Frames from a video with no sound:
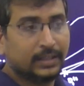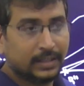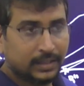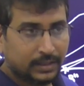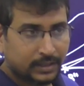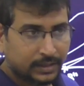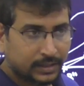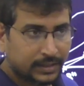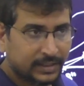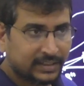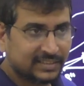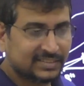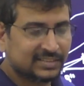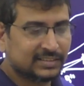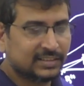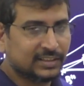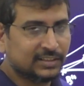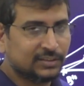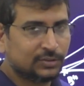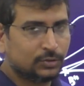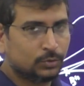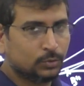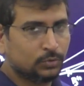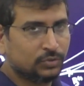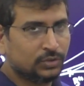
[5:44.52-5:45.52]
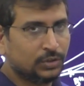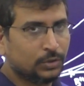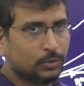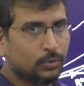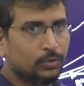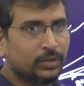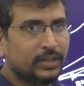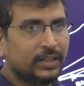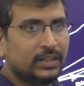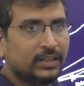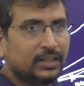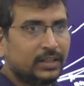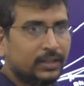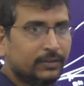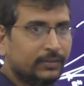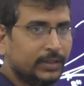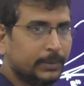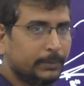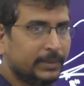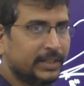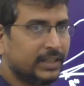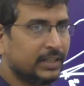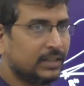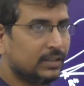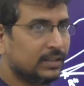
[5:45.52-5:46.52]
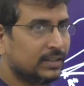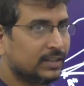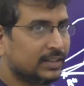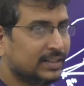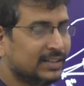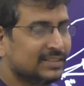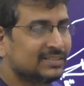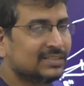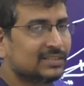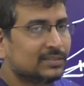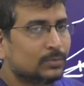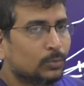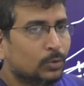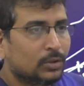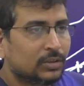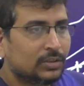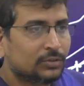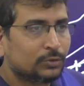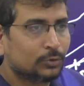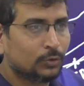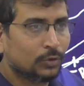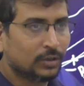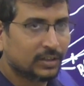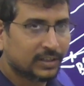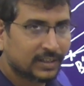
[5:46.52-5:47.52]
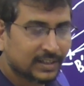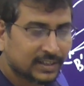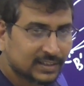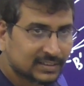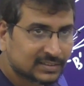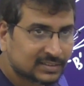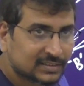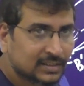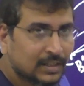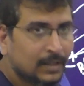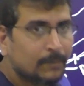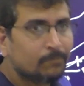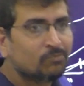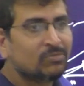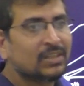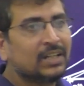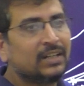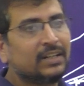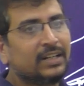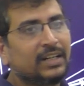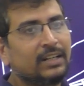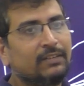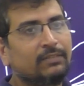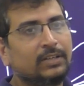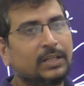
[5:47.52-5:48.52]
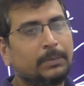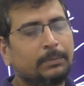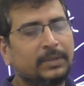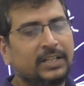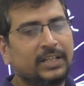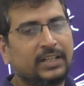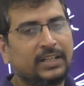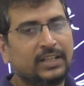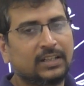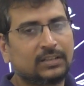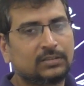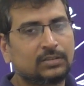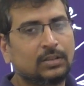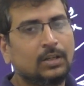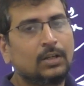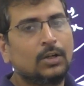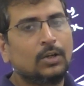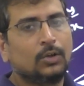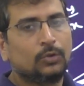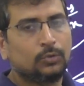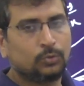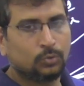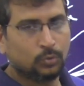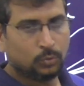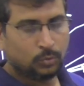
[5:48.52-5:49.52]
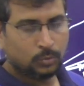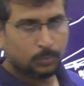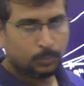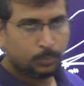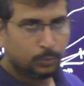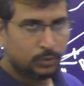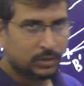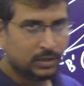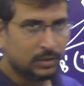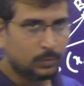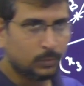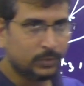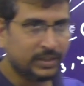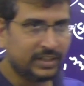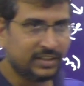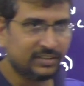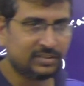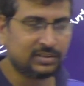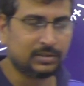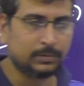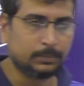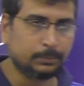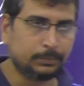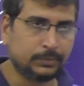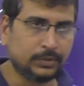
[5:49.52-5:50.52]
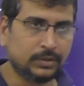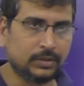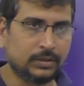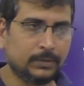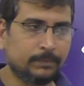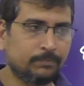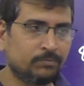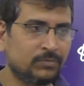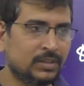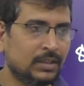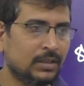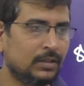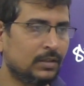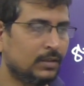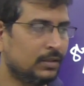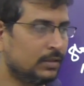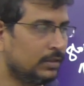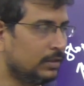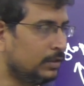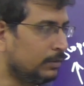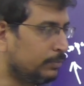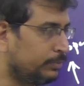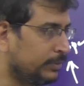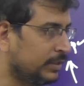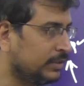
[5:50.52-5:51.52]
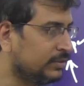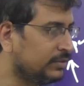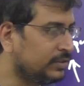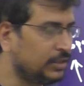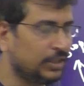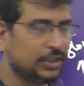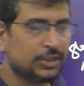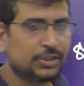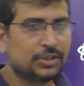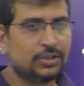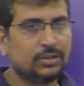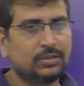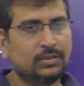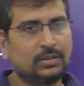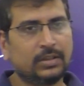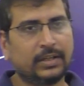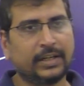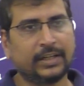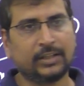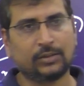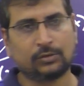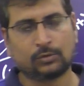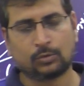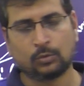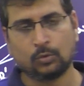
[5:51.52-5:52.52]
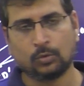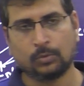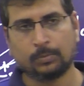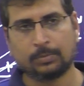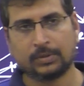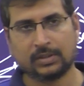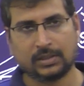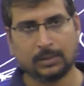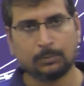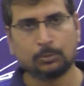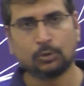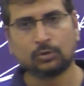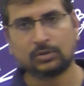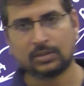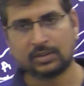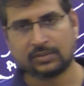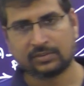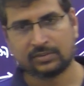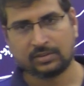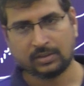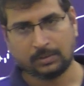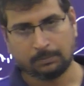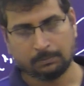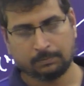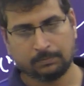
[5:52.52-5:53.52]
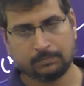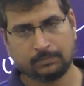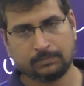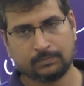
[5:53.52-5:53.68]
delta x tends to 0. Delta y by delta x is what is called as dy by dx. So to put it very simple, differentiation and slope, they both are seen.